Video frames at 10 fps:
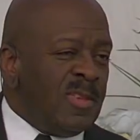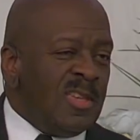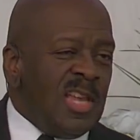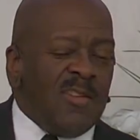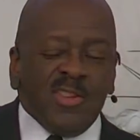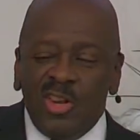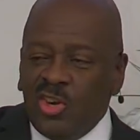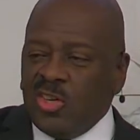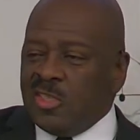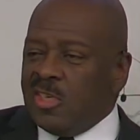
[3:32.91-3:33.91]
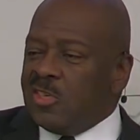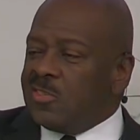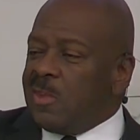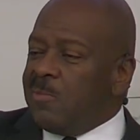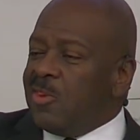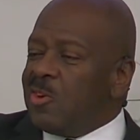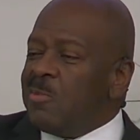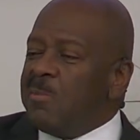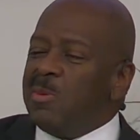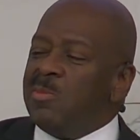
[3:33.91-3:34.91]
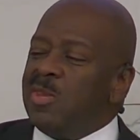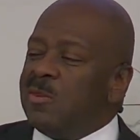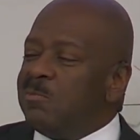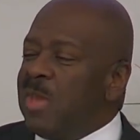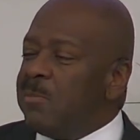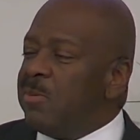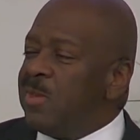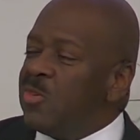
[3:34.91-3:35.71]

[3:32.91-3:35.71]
Have you learned a little something, or maybe be, maybe been